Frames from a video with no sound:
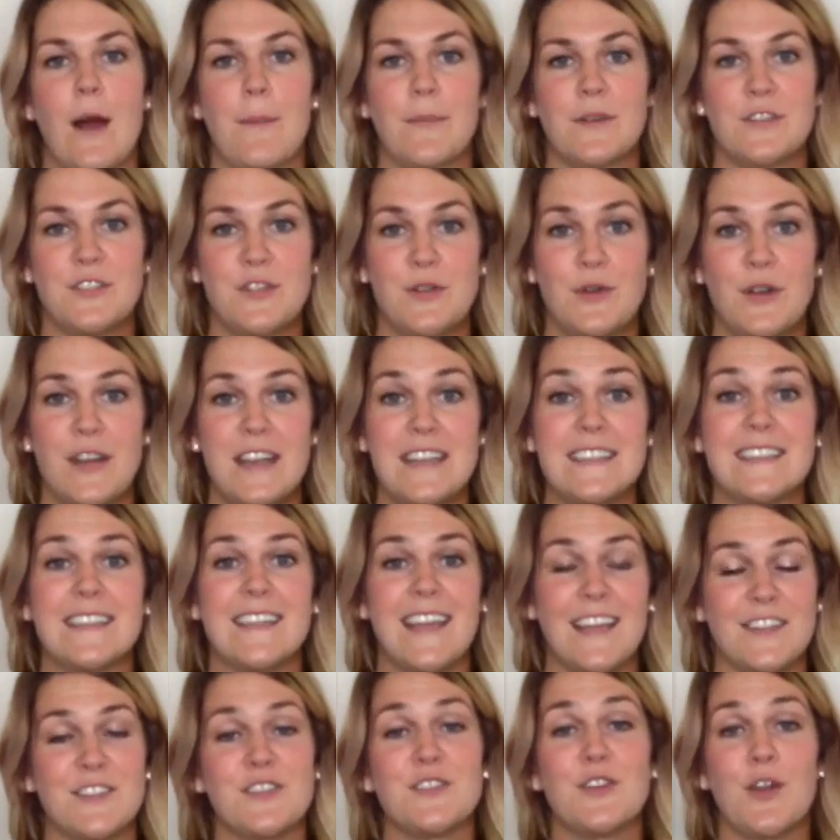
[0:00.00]
opportunity to
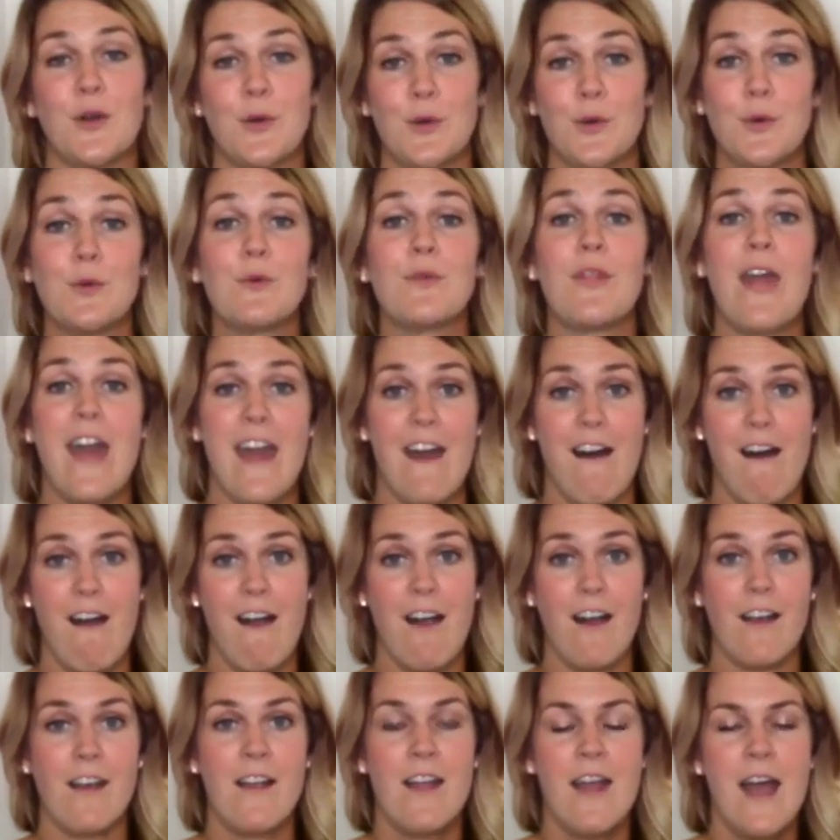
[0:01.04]
get to know who they
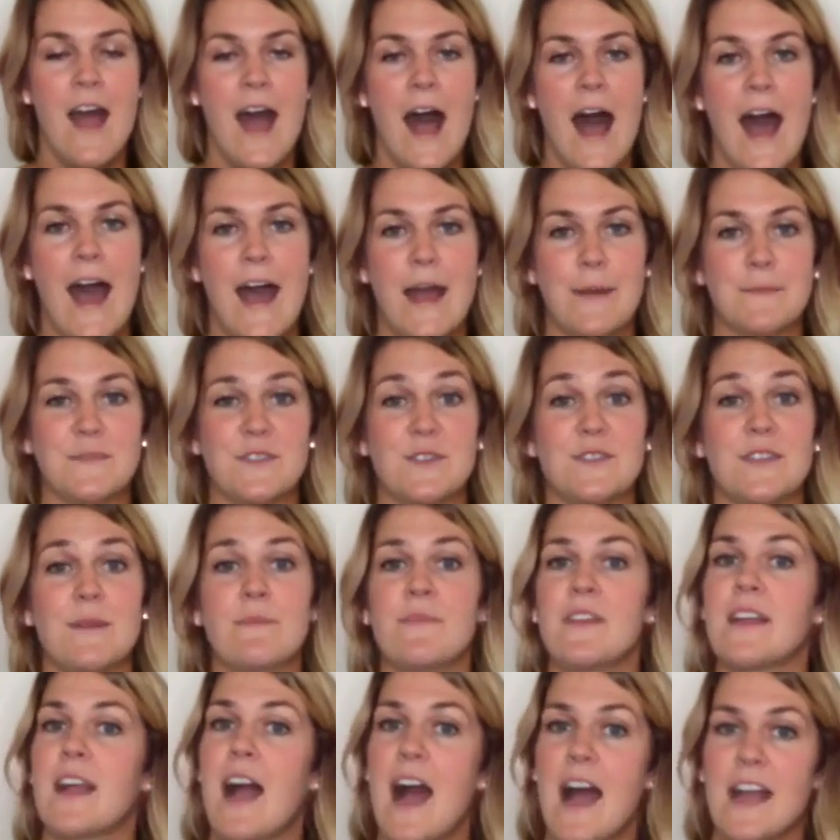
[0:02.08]
are. So
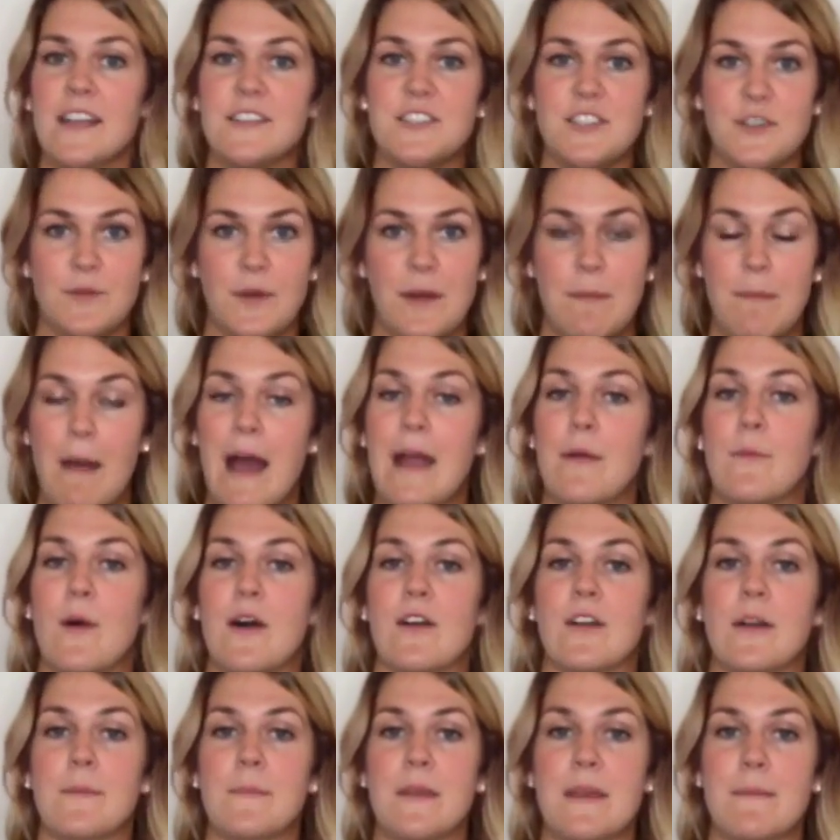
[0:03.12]
something I do in my
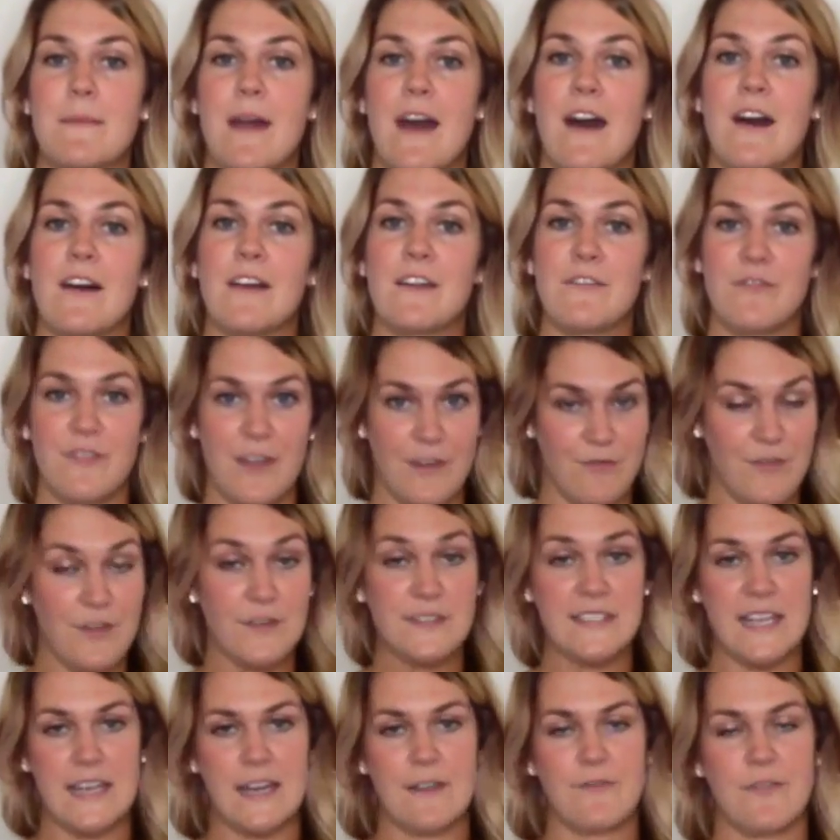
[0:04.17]
welcome email, if
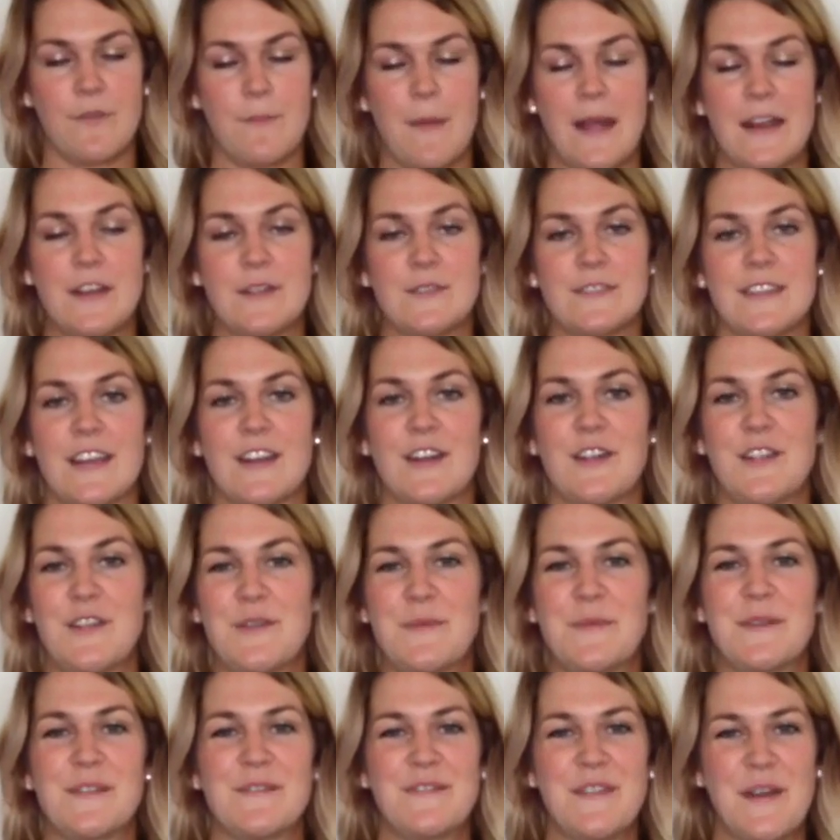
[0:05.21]
you sign up for my newsletter,
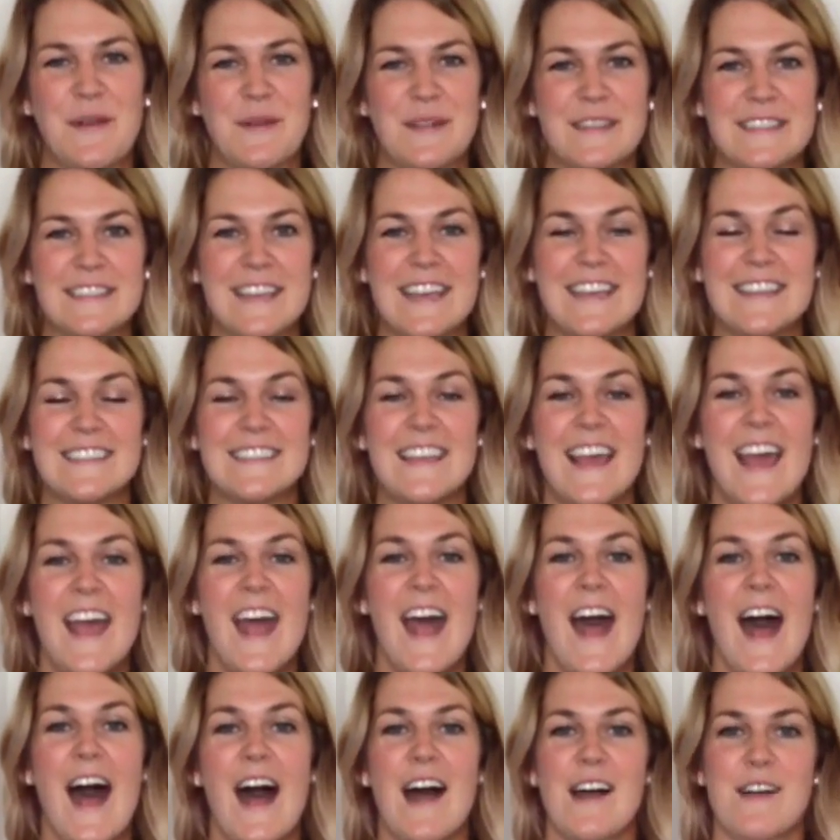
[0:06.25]
you would have noticed this,
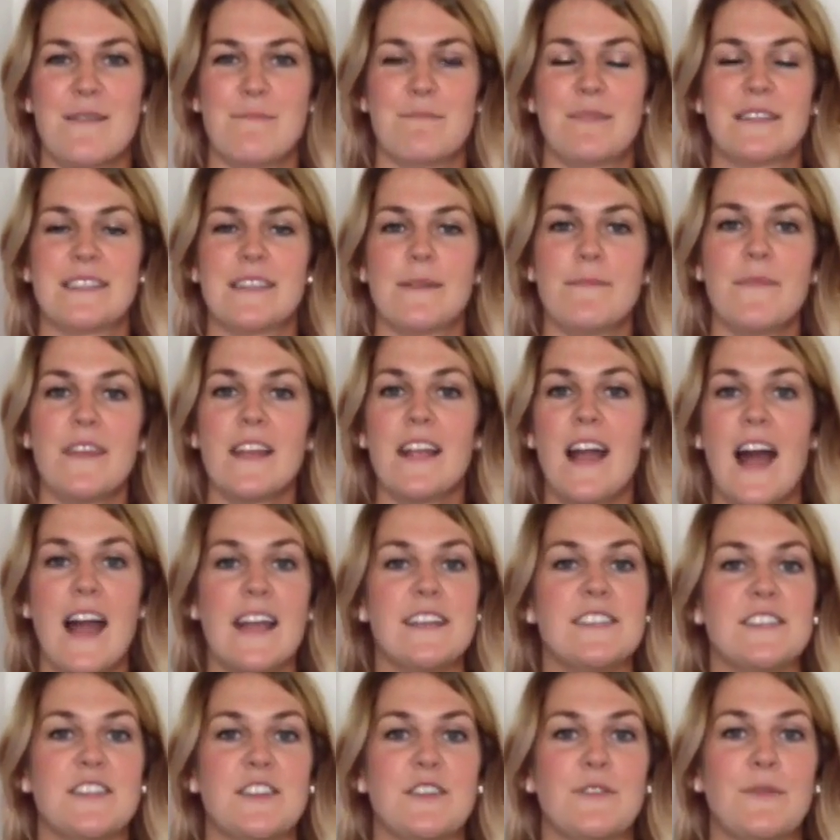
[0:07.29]
but something
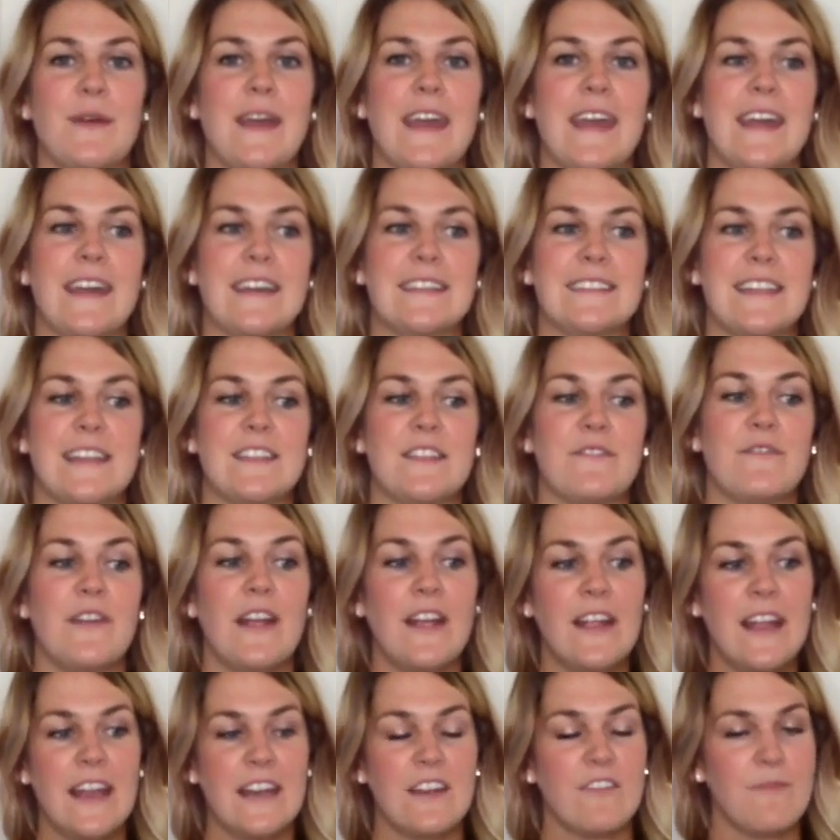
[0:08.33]
I do is at the
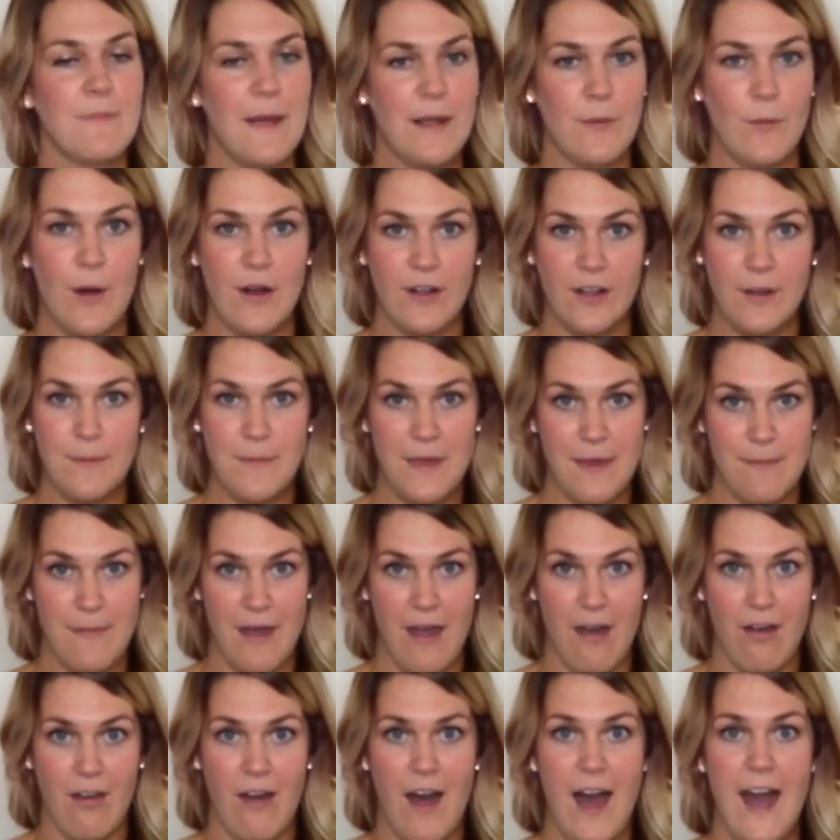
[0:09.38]
very end of my welcome
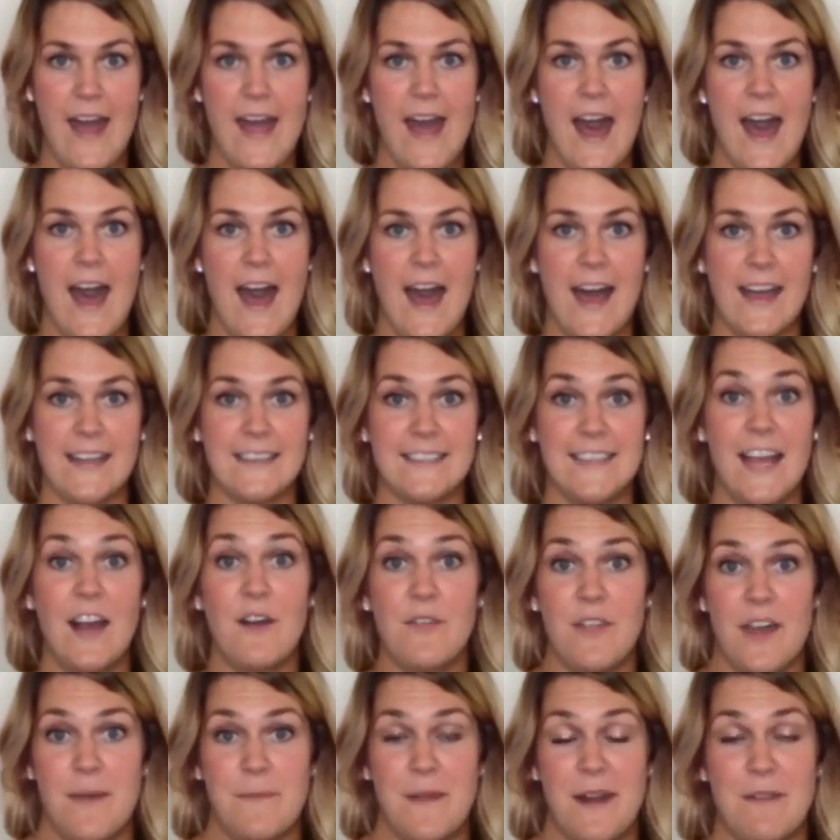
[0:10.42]
email, I
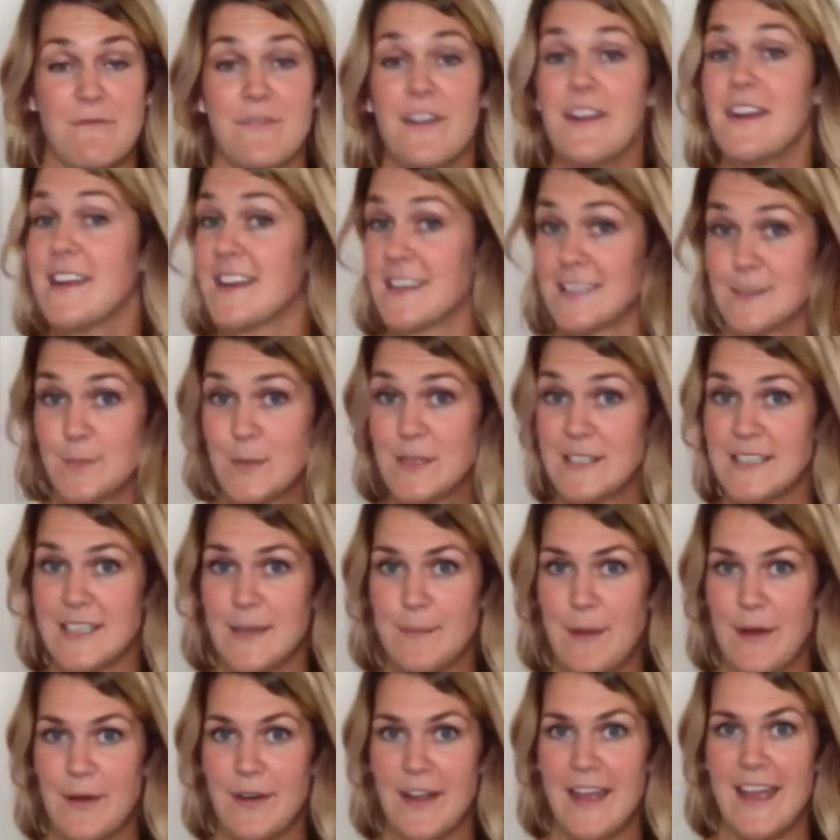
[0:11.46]
tell them, and I'm very
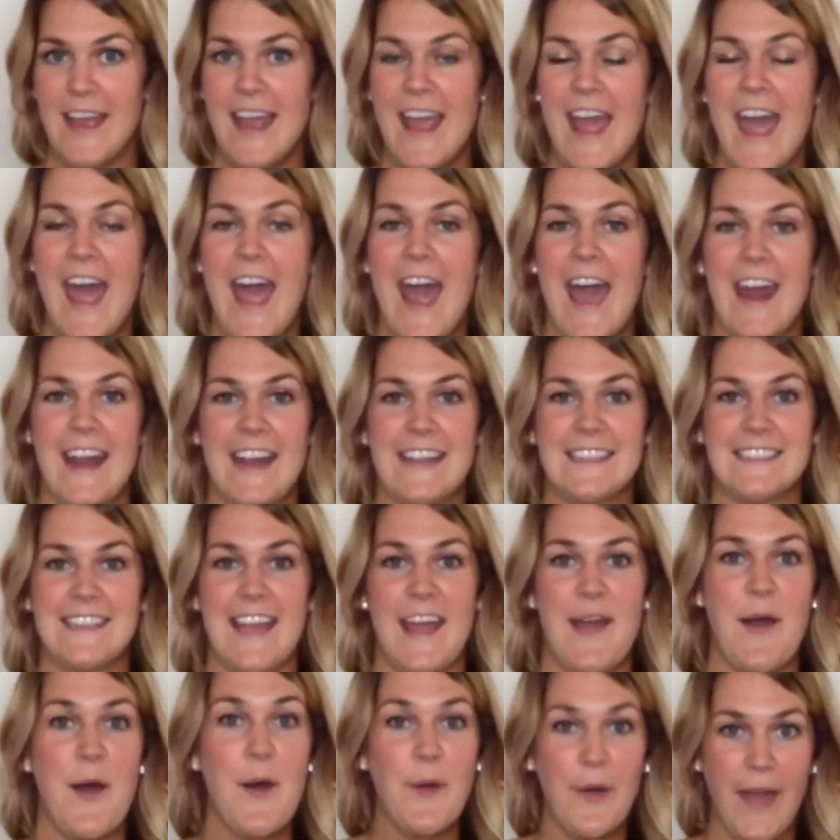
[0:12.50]
explicit about it, and I
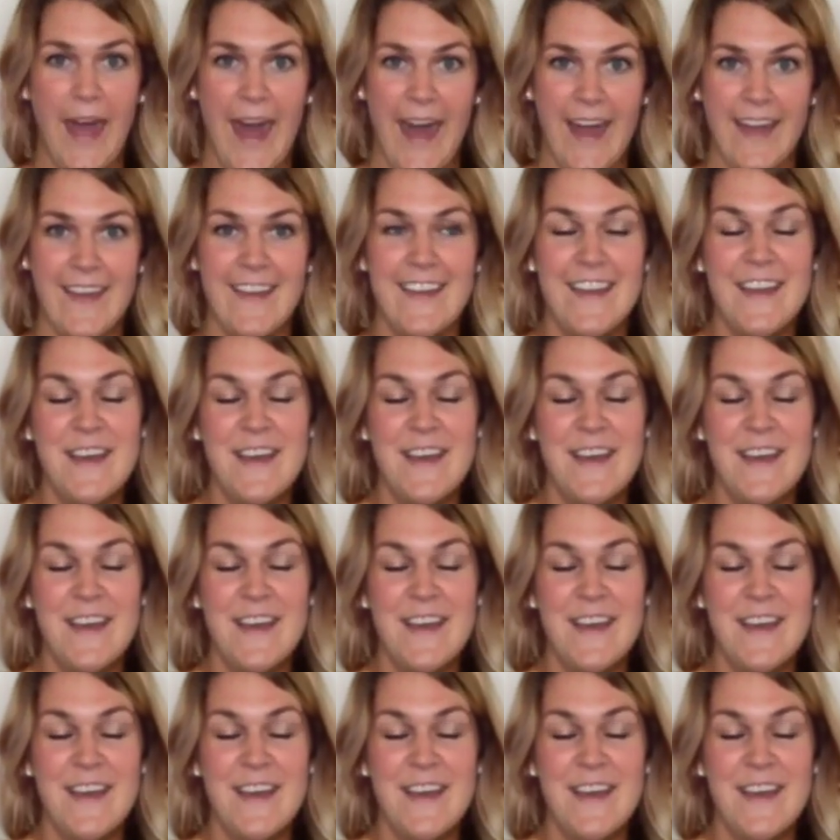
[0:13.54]
say, okay,